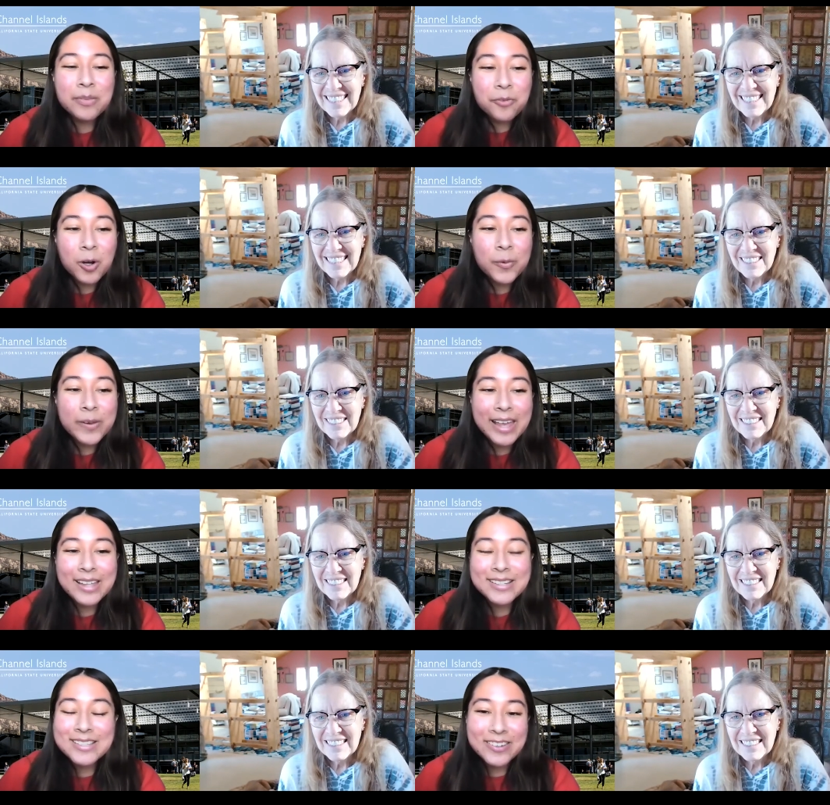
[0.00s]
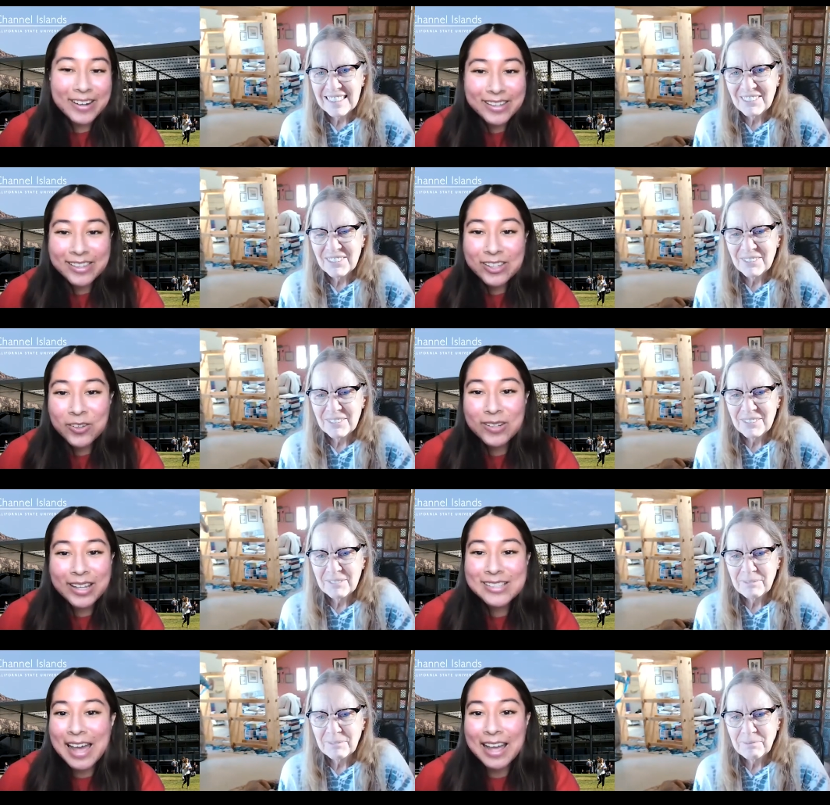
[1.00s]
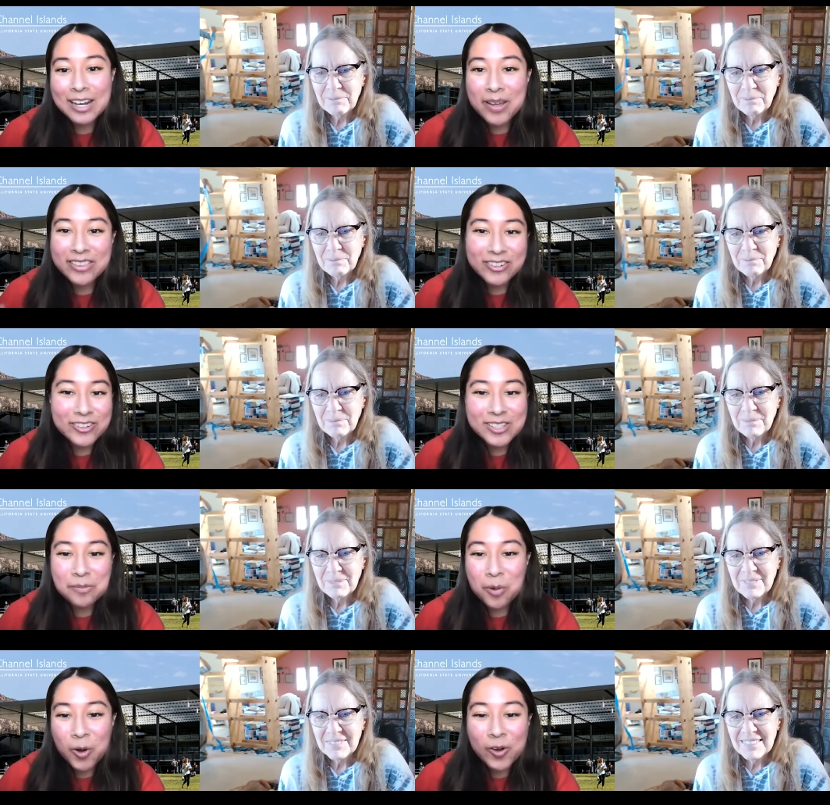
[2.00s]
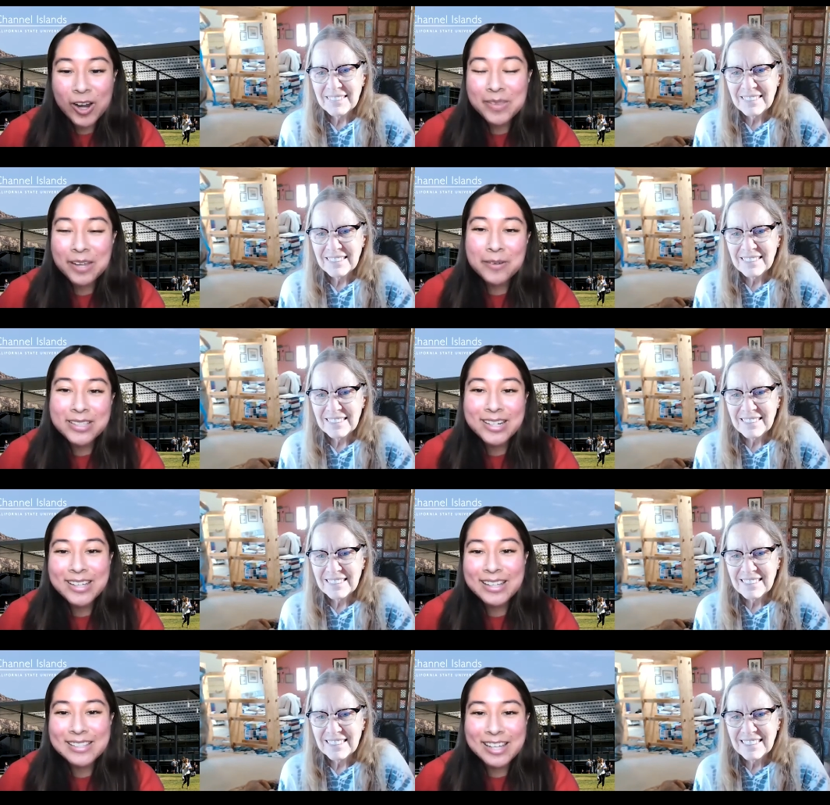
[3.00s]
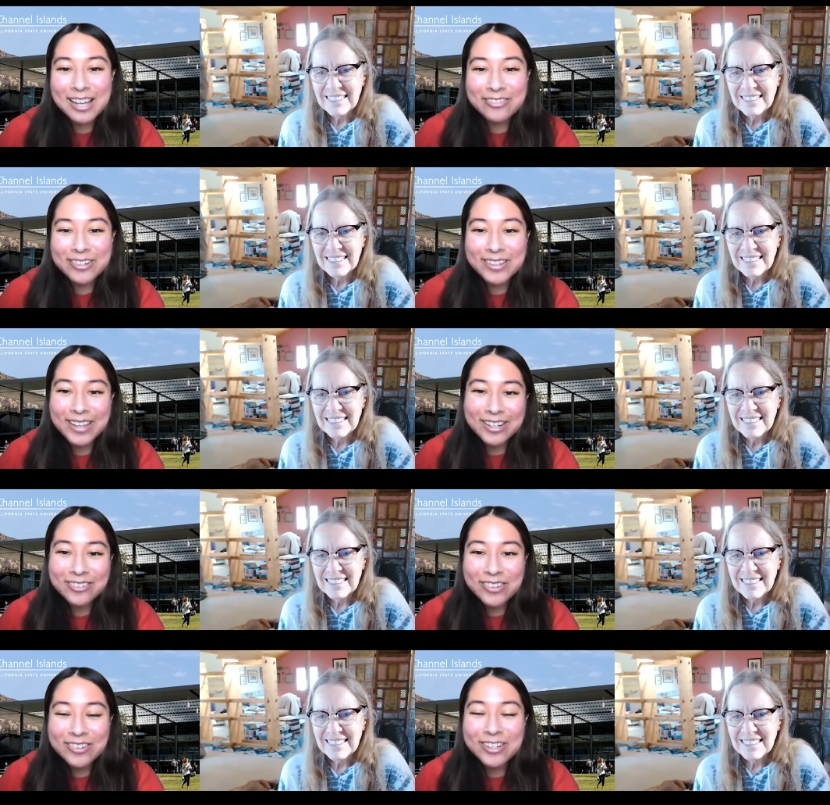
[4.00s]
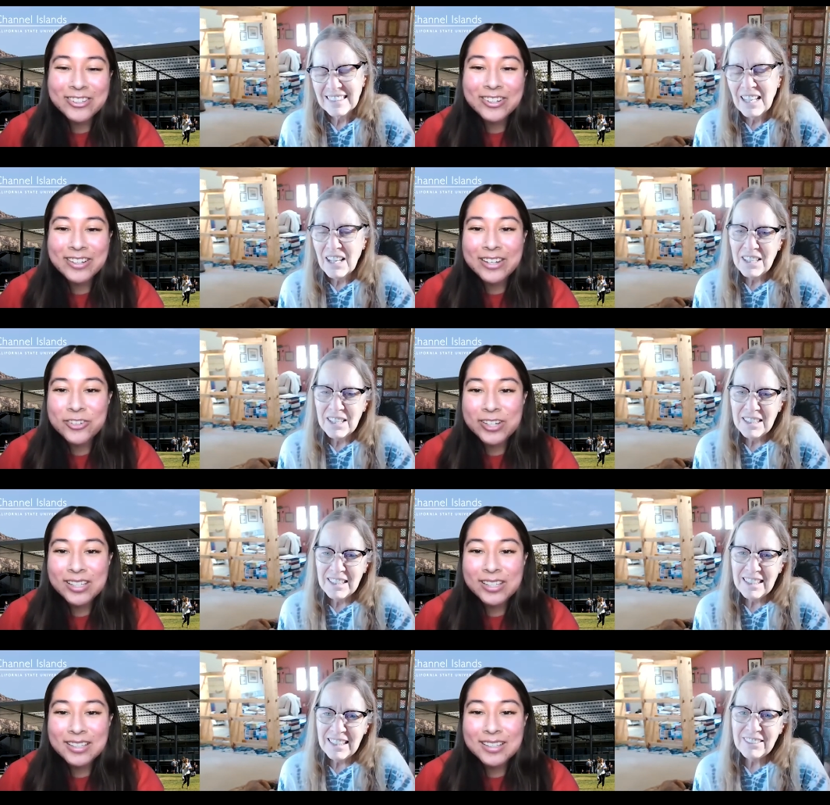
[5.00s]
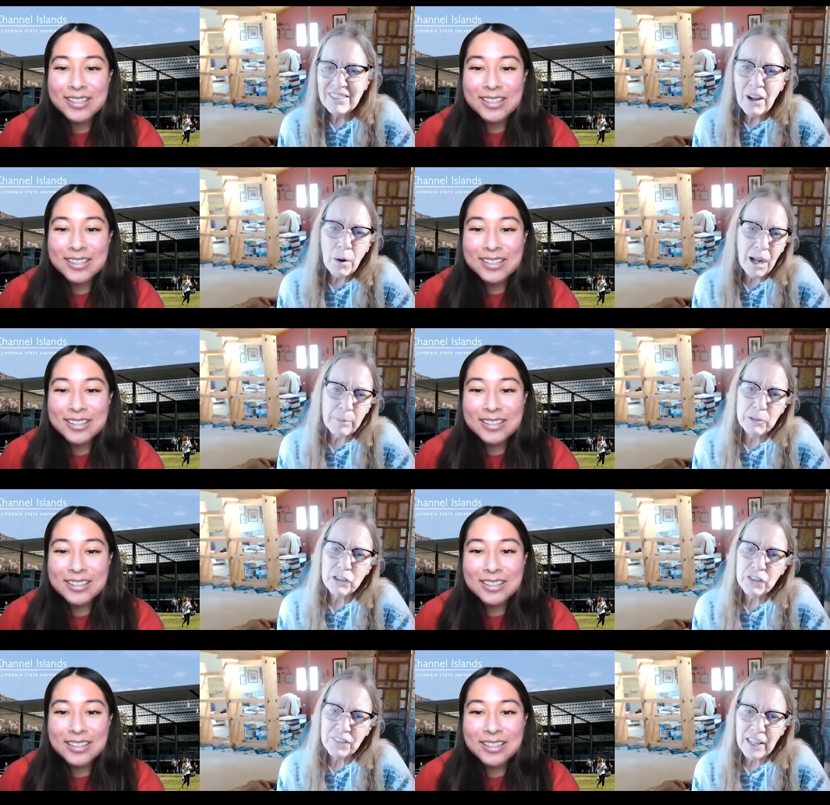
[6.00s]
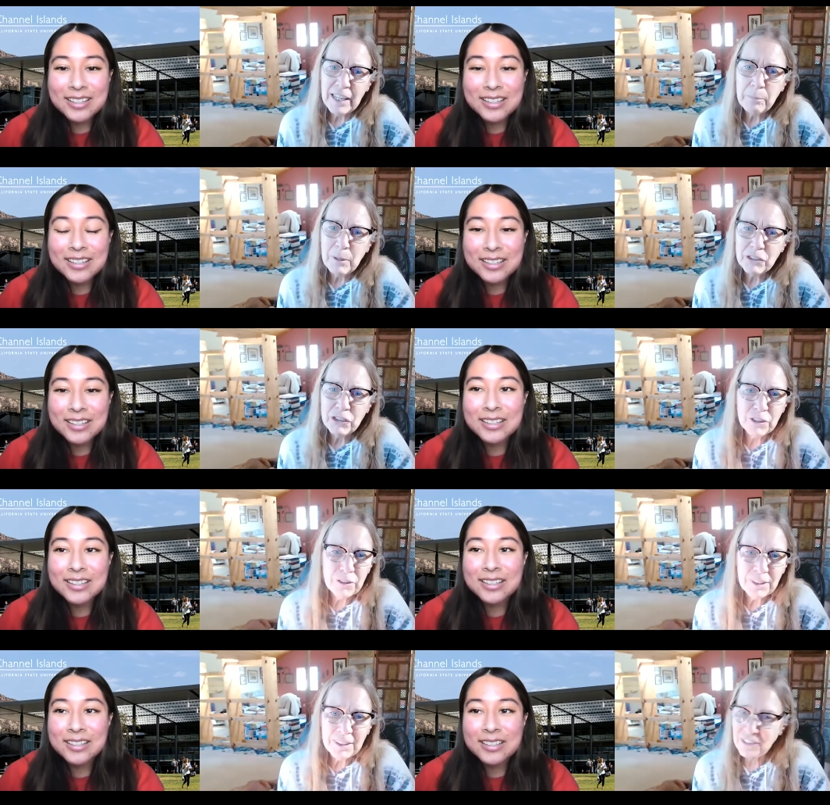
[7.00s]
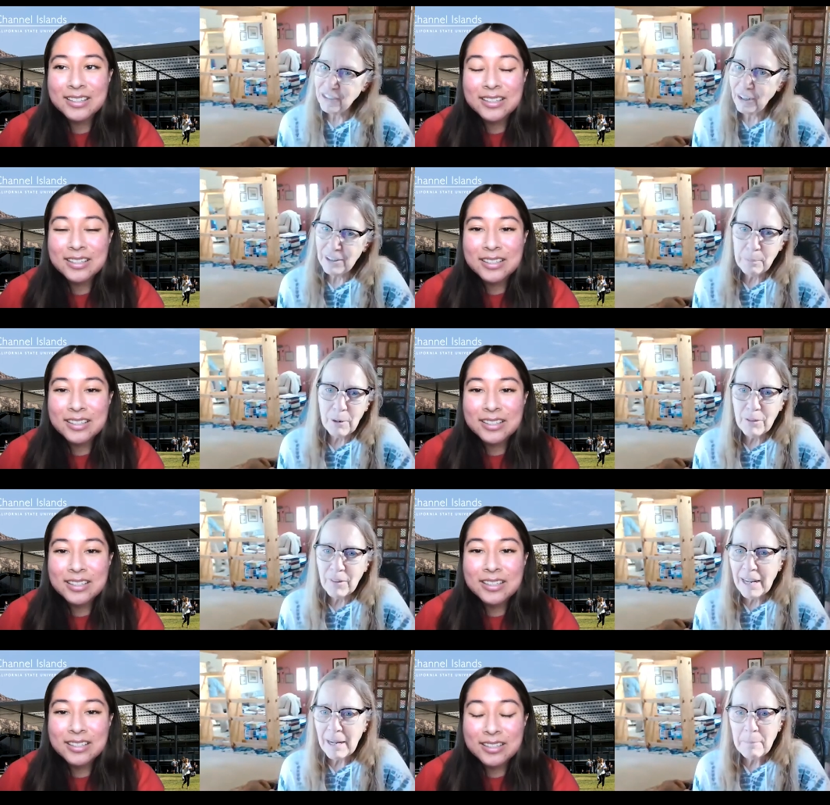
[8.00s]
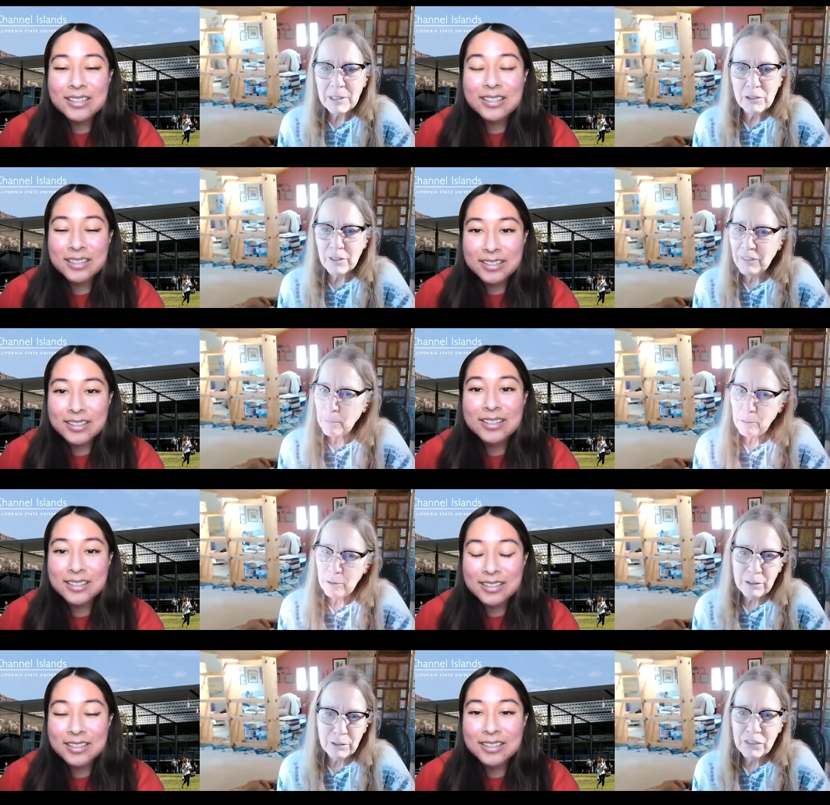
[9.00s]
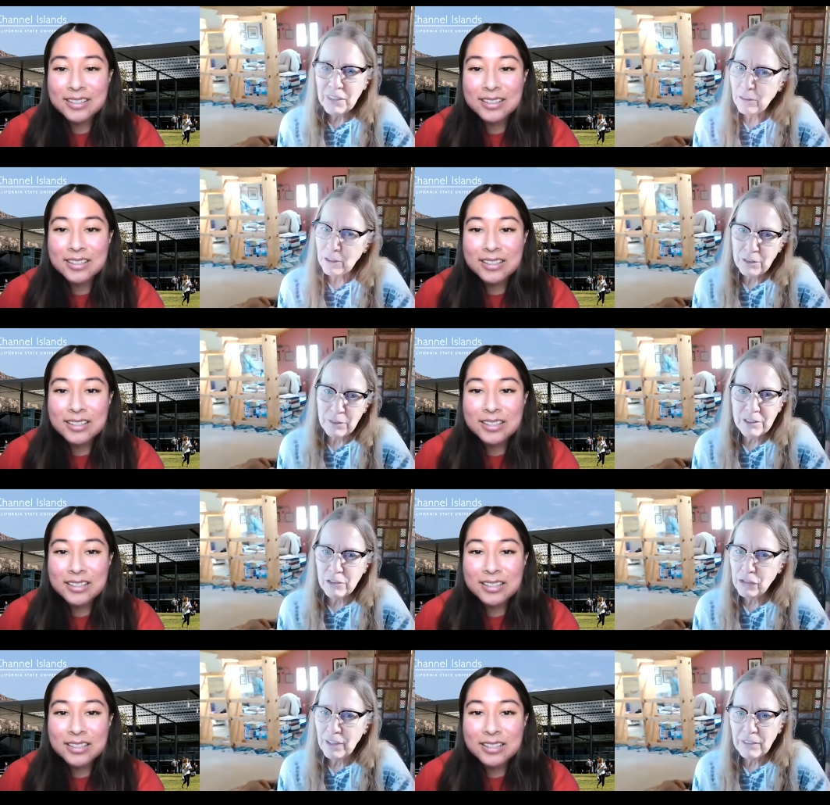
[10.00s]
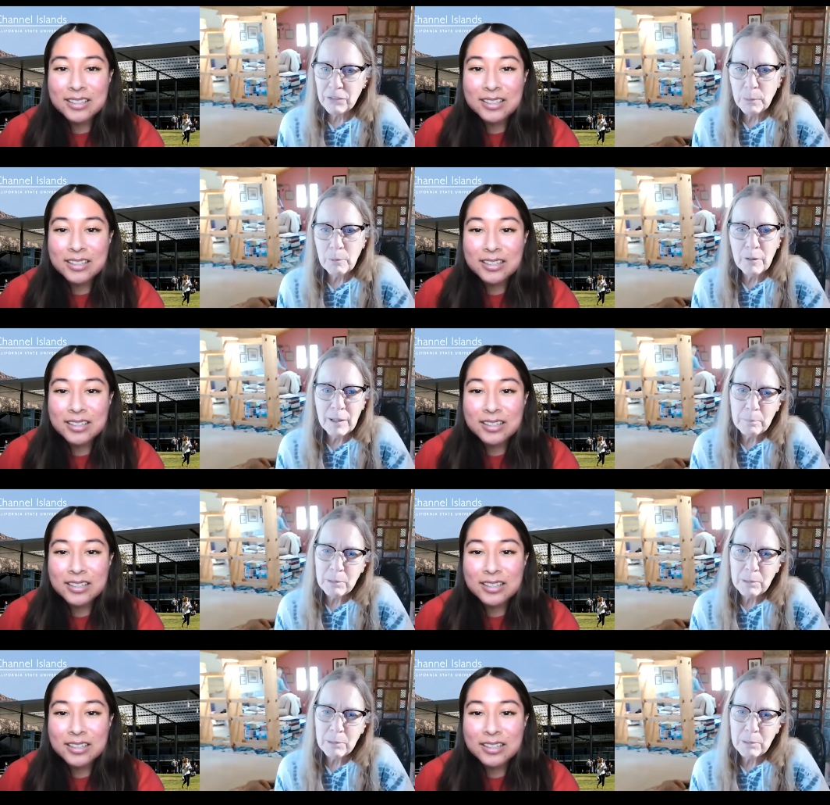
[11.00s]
Speaker 1: before we end, is there anything you'd like to add about the nursing program that we didn't get to cover in the interview, Dr. Landry?
Speaker 2: No, I would just say once you start your program and you're in the pre nursing or you're in your transfer program,